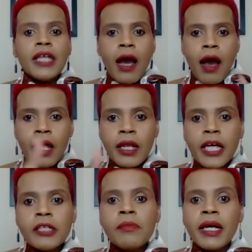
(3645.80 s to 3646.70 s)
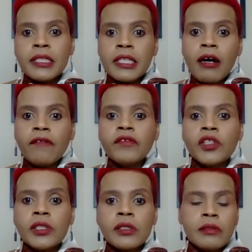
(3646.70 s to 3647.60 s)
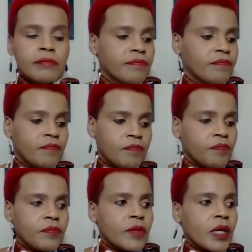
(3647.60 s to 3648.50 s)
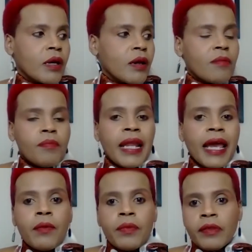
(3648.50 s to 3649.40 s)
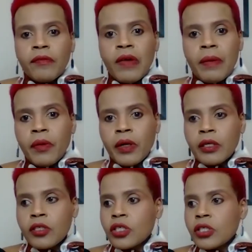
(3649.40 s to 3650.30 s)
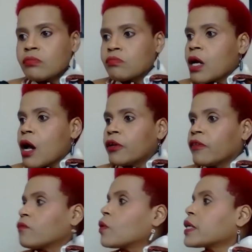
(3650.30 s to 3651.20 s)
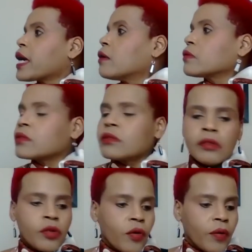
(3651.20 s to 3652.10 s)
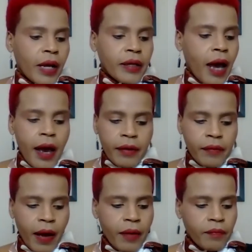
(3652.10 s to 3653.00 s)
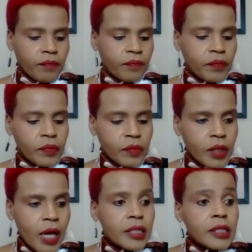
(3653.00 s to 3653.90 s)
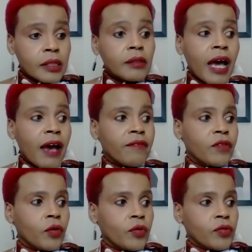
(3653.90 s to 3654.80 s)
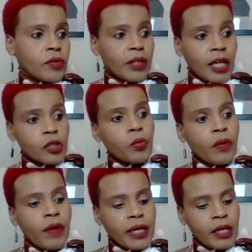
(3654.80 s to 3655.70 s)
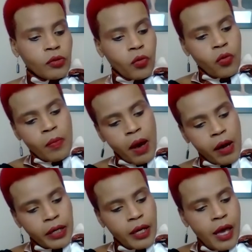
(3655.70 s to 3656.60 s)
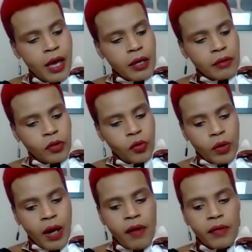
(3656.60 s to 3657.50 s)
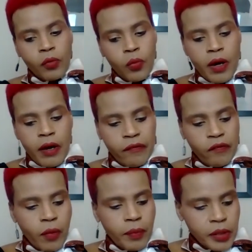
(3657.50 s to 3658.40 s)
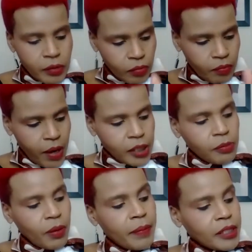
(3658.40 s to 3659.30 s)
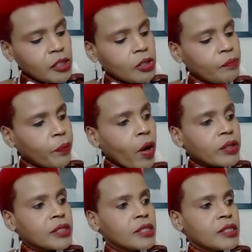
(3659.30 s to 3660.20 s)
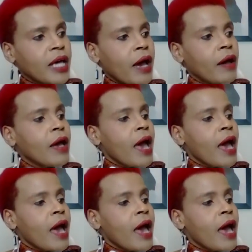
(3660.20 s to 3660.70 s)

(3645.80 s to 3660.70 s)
Yeah, I let myself just play with the fabric, just kind of what else, and I still have those. And that's where I get all my, current work from is my experimentation boxes there.